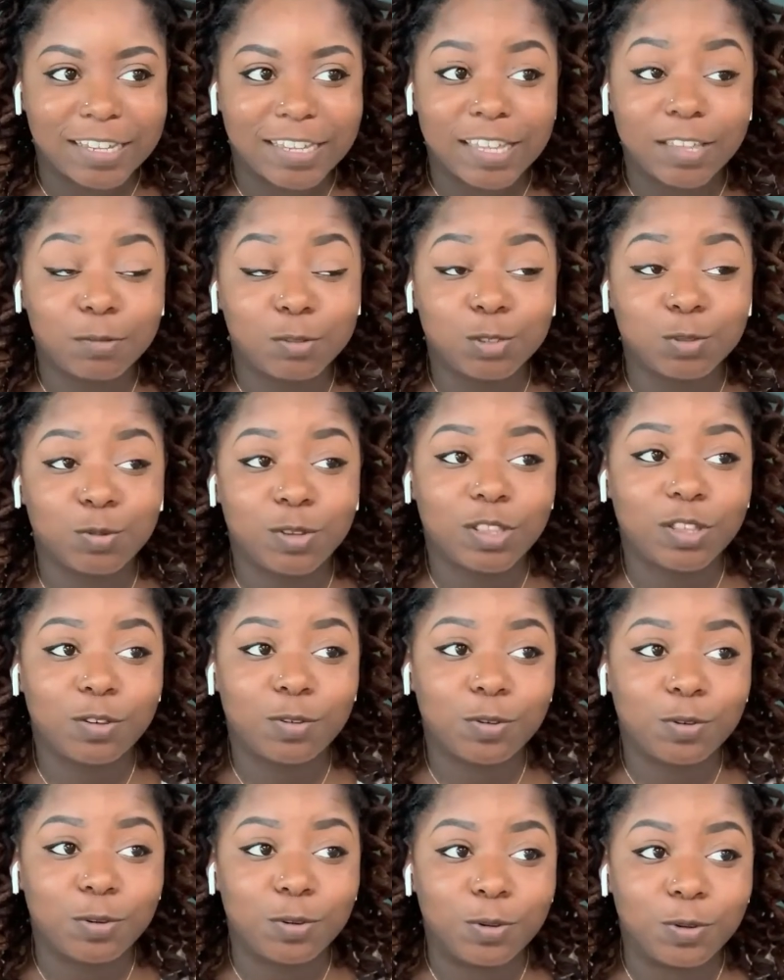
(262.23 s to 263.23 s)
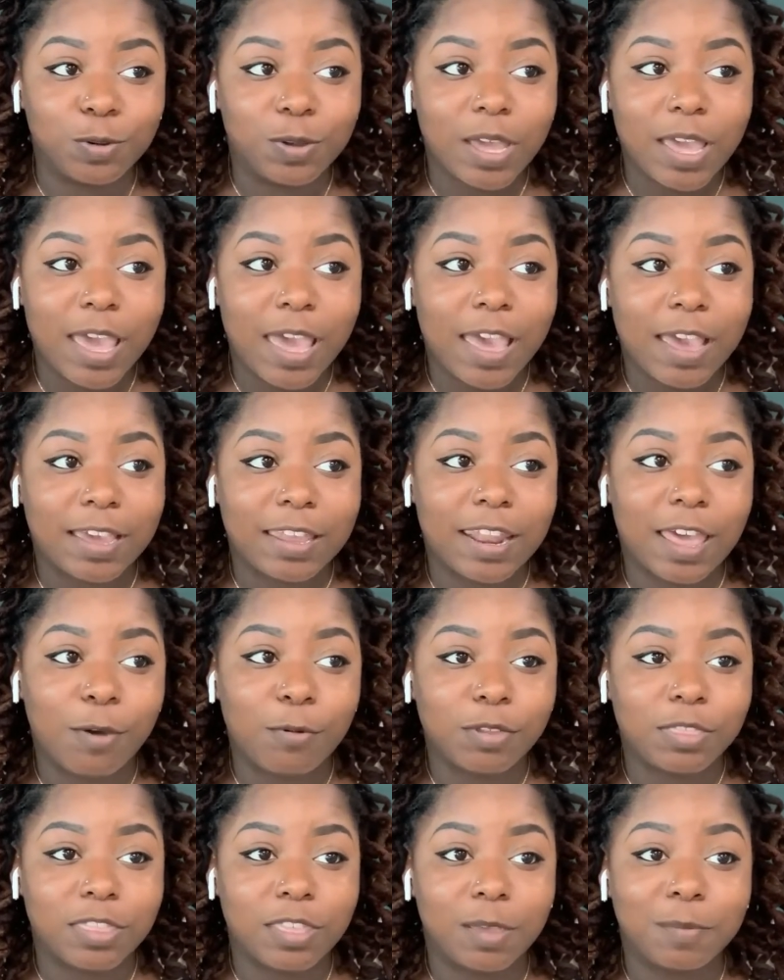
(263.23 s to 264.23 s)
It was really cool hanging out
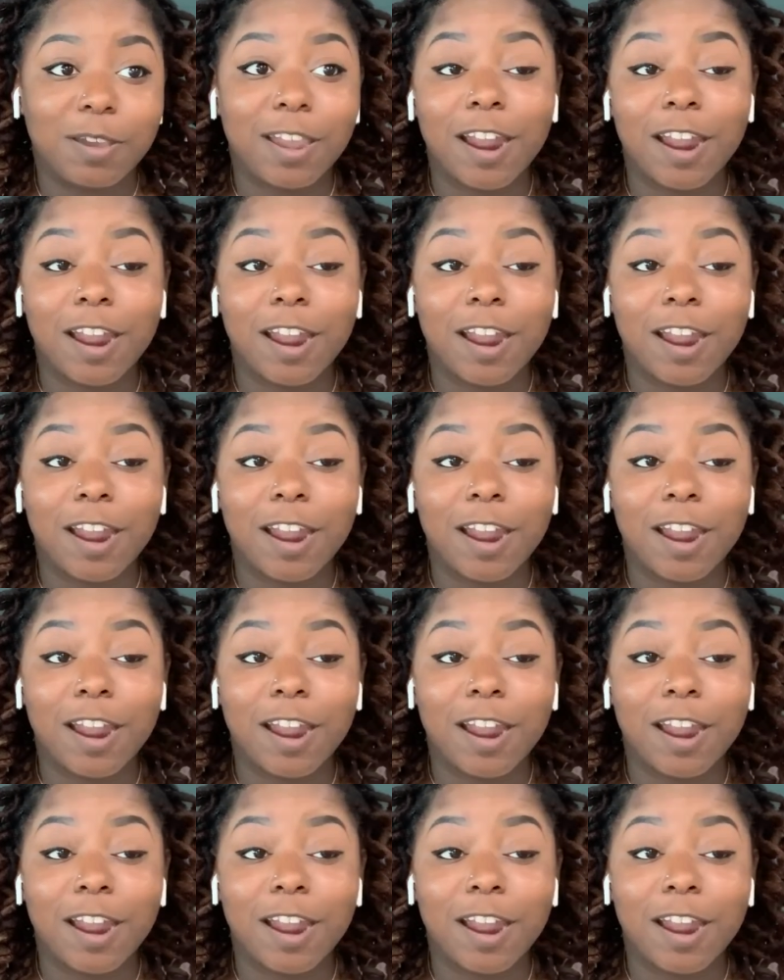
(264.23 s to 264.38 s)
with them.